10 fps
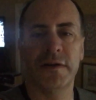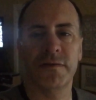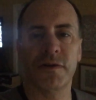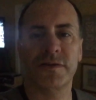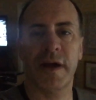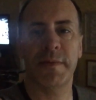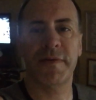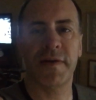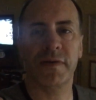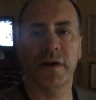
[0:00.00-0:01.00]
first time
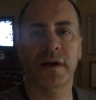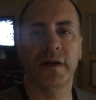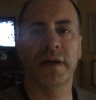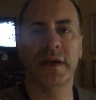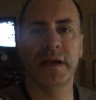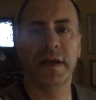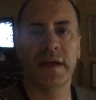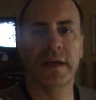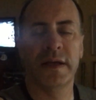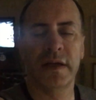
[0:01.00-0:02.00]
I've ever
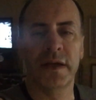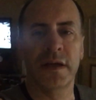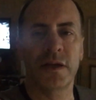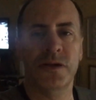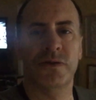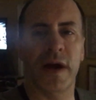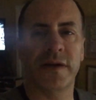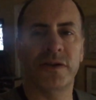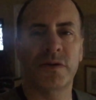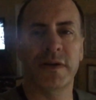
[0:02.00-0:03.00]

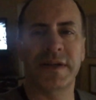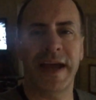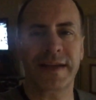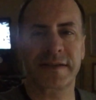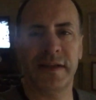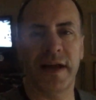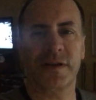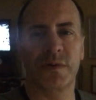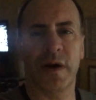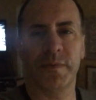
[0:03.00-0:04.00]
tried to do a dance
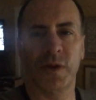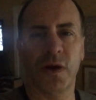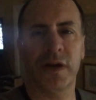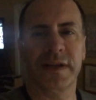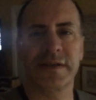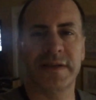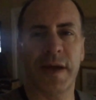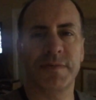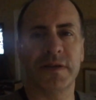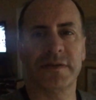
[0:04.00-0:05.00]
class where I'm learning
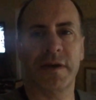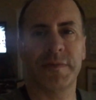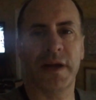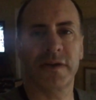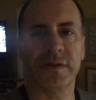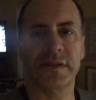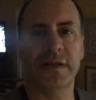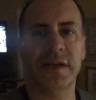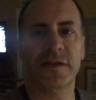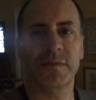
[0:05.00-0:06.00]
steps that someone else is
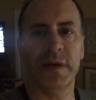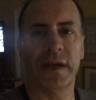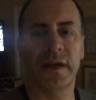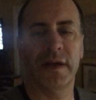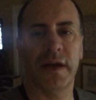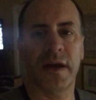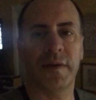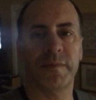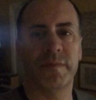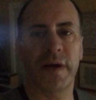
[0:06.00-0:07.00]
teaching me.
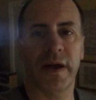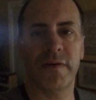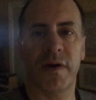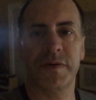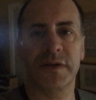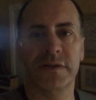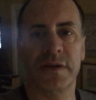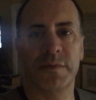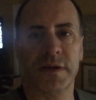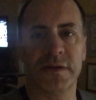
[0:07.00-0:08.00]
I have always
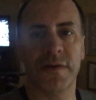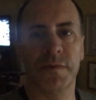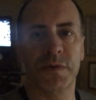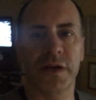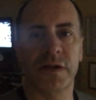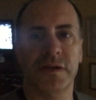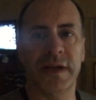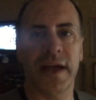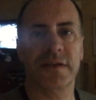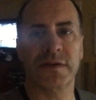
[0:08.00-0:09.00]
considered myself a pretty good
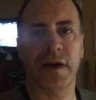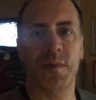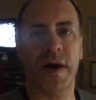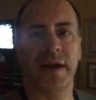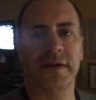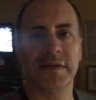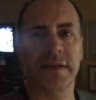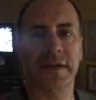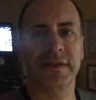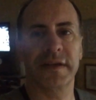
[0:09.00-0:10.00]
dancer at weddings
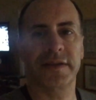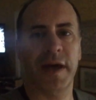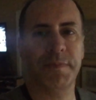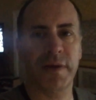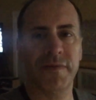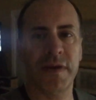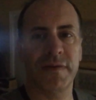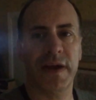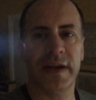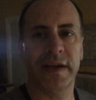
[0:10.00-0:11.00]
and things like that, but I've
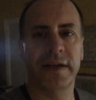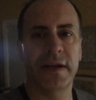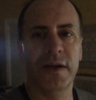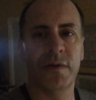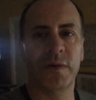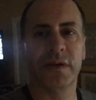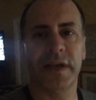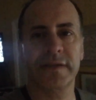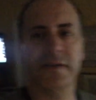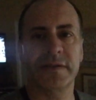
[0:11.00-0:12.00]
never had a real
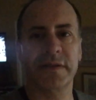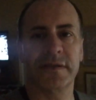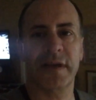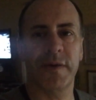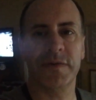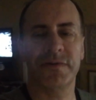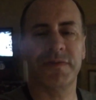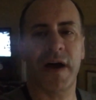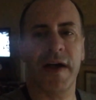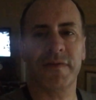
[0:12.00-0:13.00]
lesson since I was
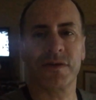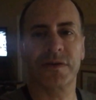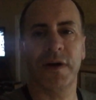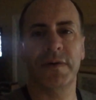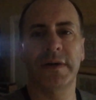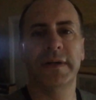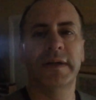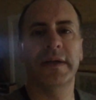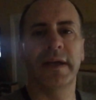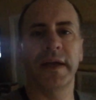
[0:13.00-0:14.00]
five or so
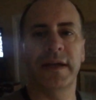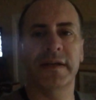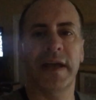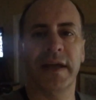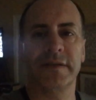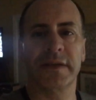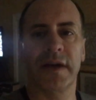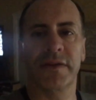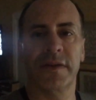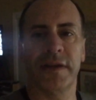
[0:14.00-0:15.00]
in dancing,
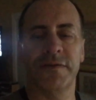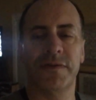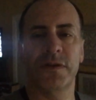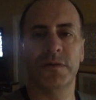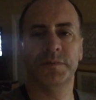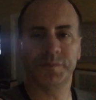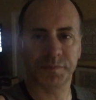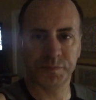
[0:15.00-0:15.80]
other than a few